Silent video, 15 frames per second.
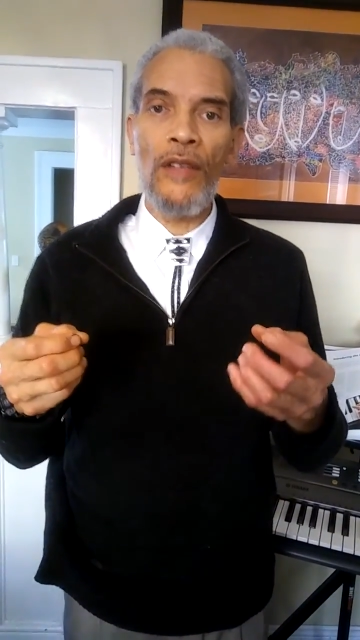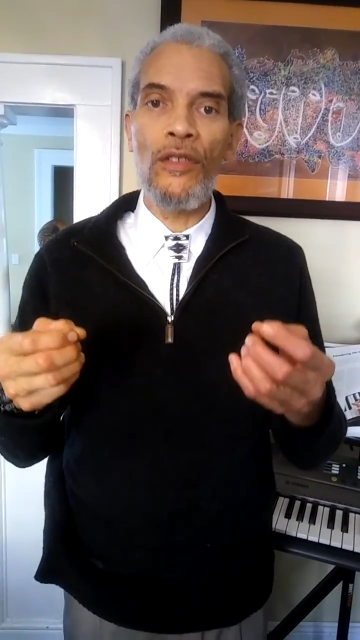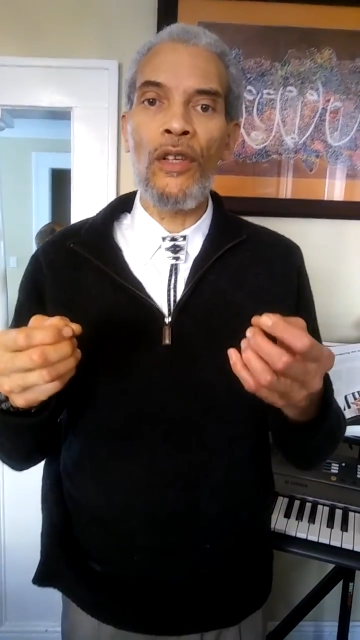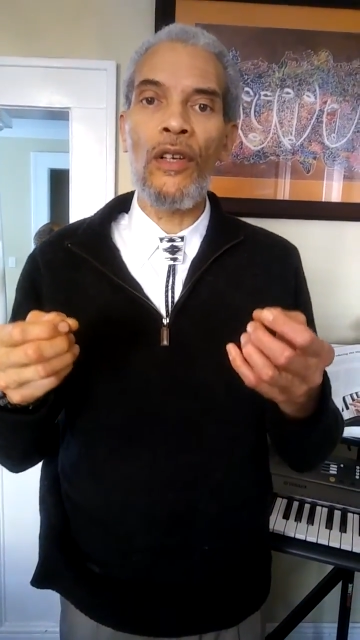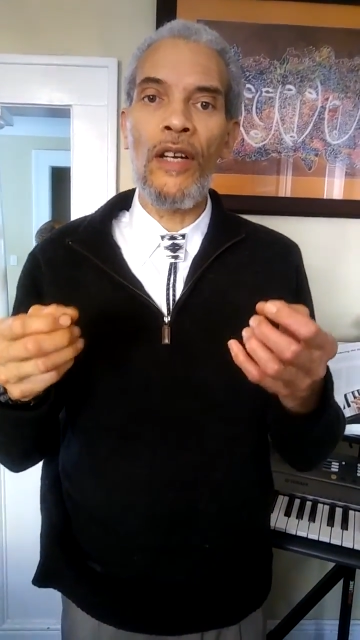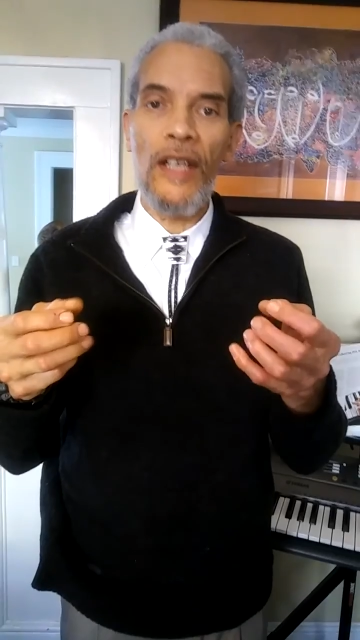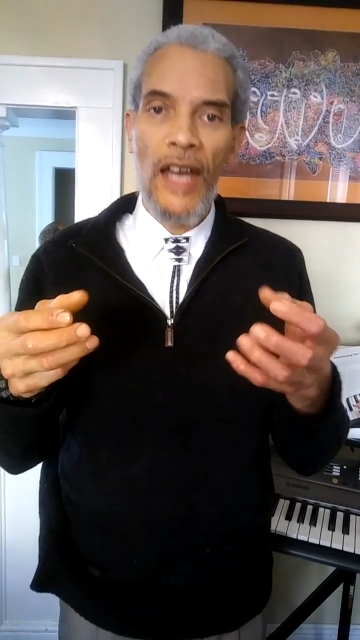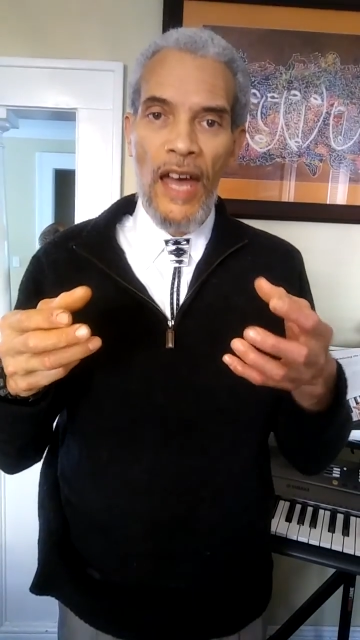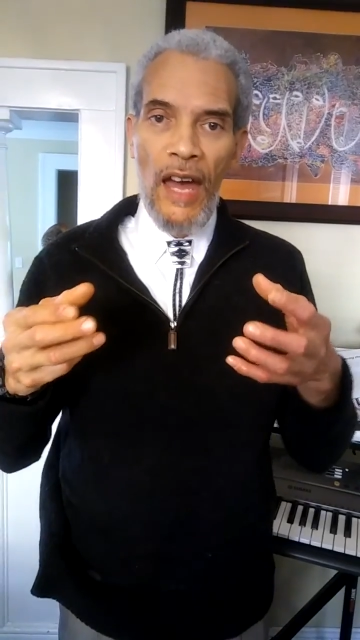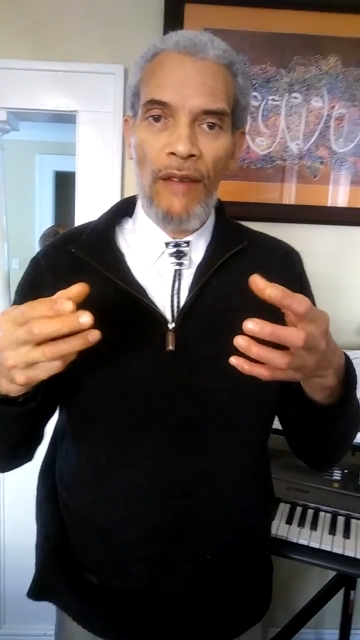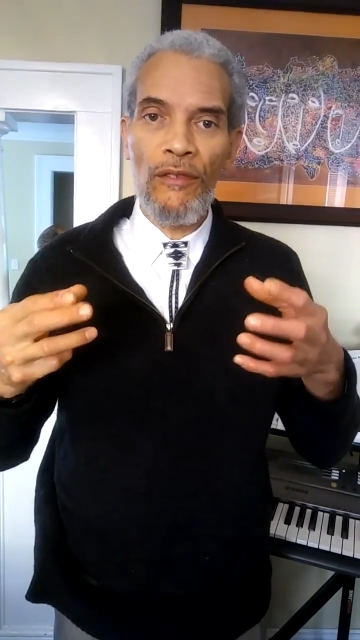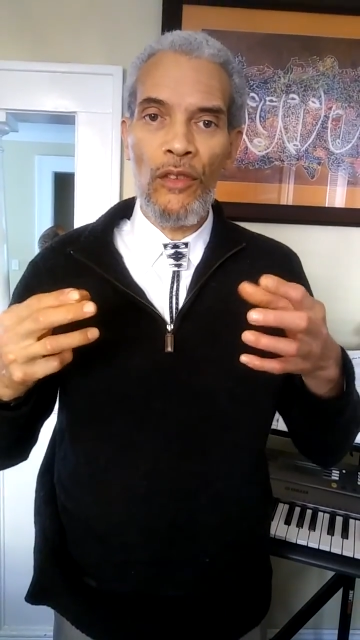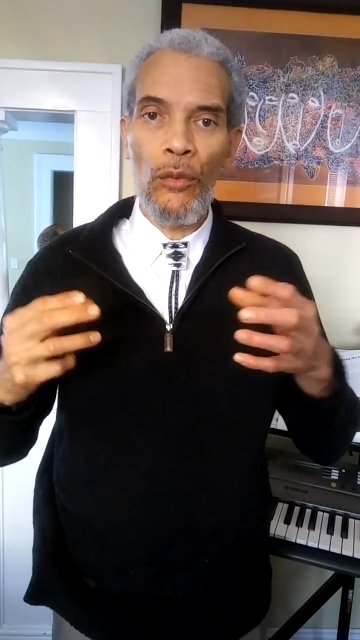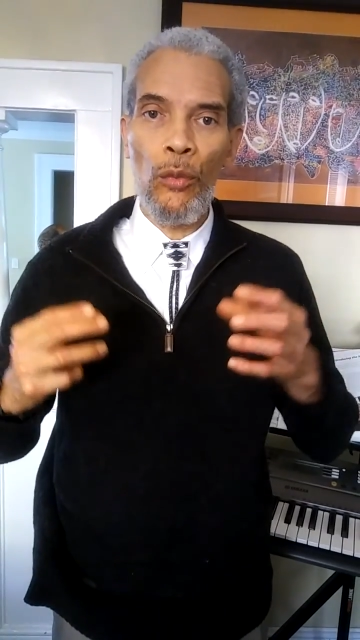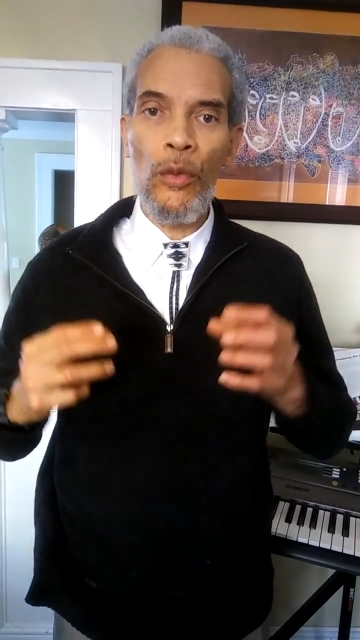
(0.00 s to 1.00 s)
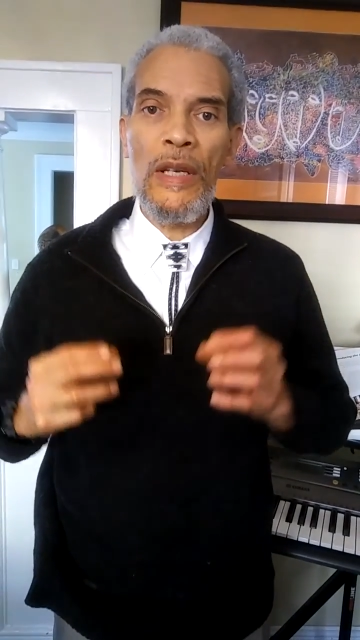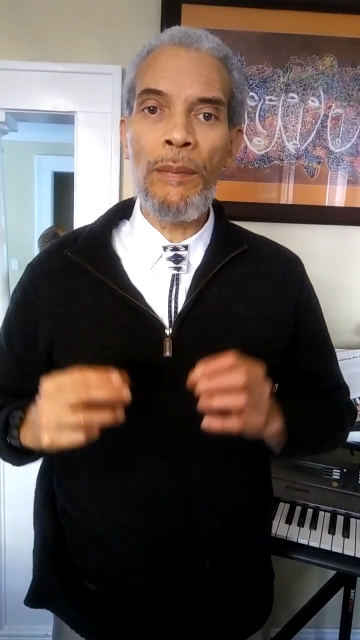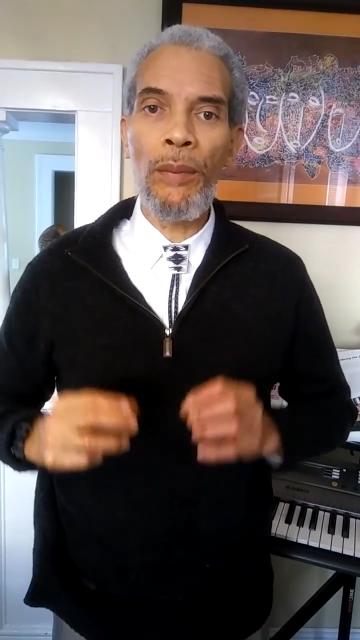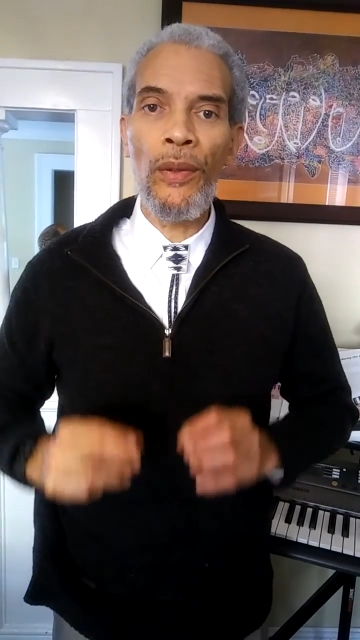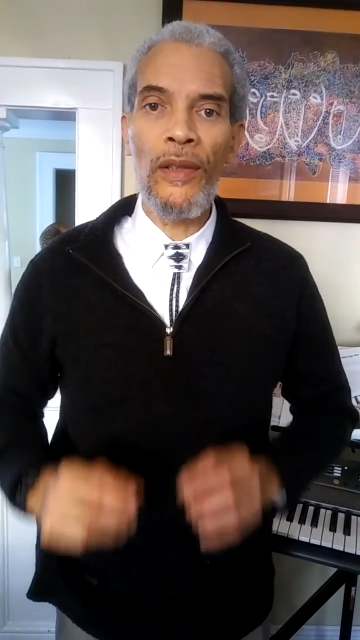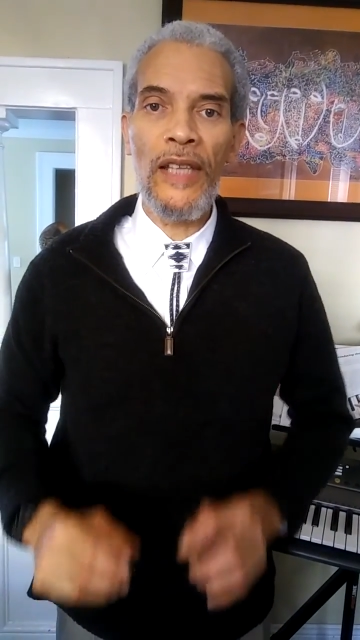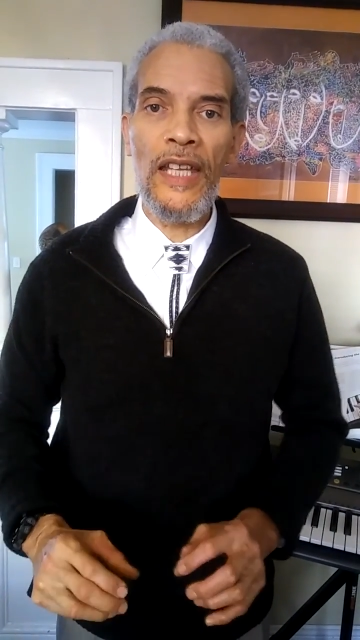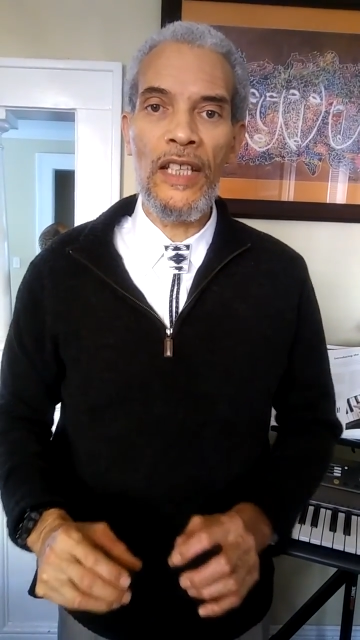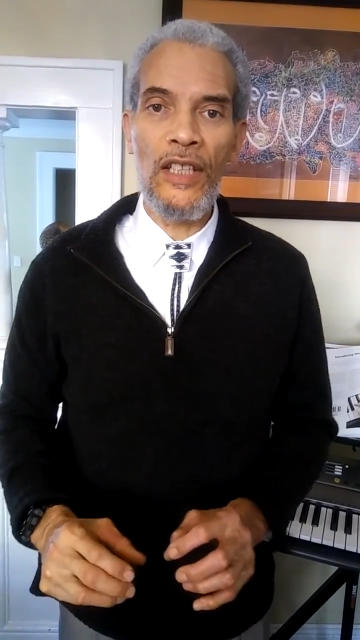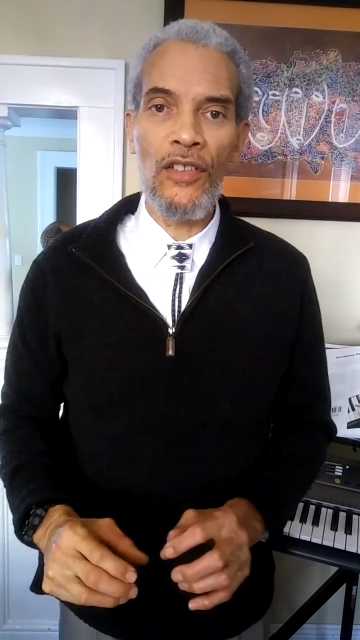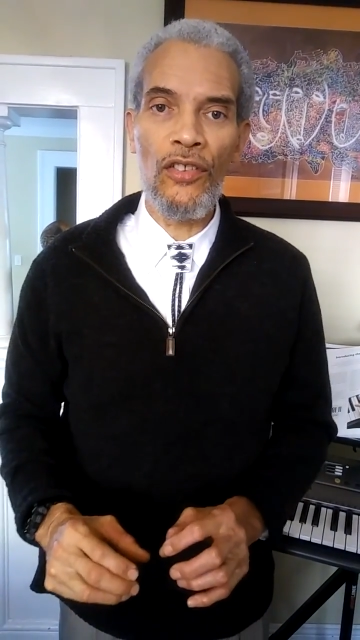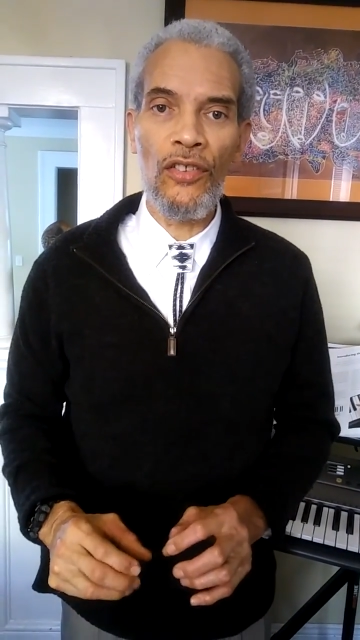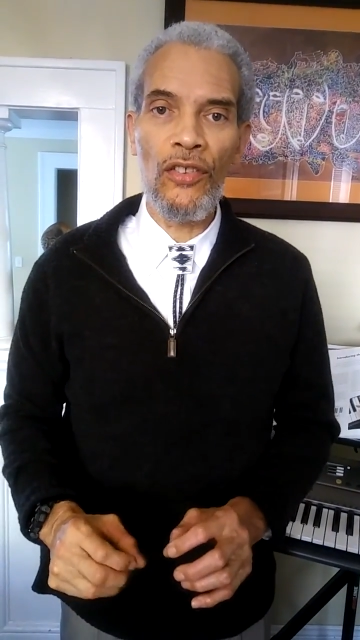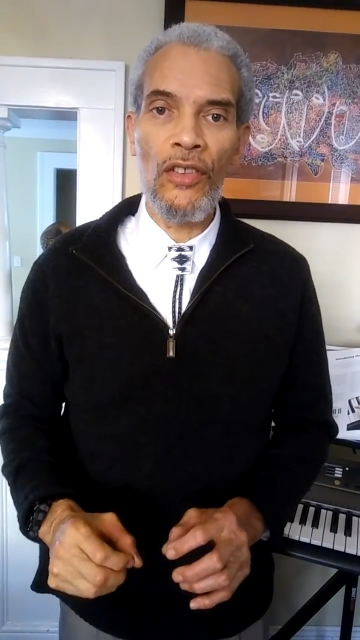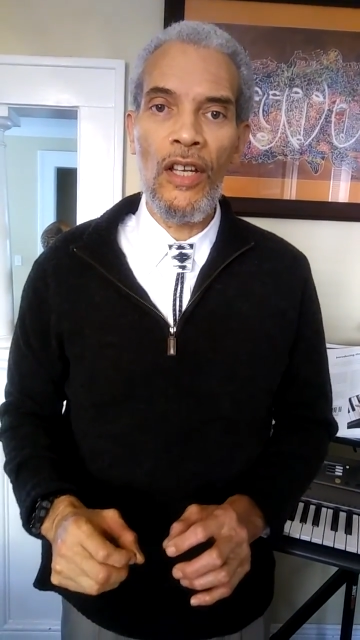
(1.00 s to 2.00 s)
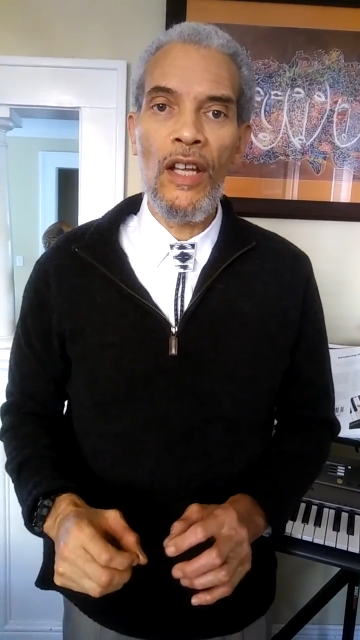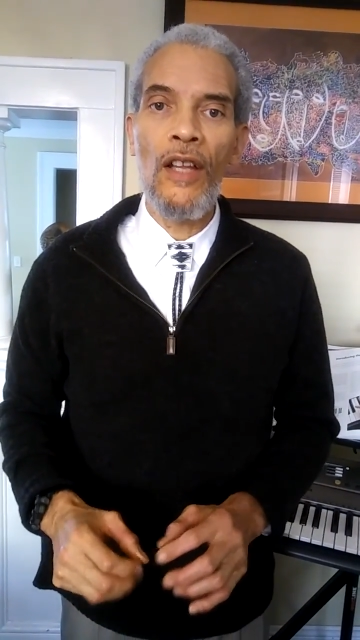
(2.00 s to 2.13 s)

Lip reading: You're going to have to replenish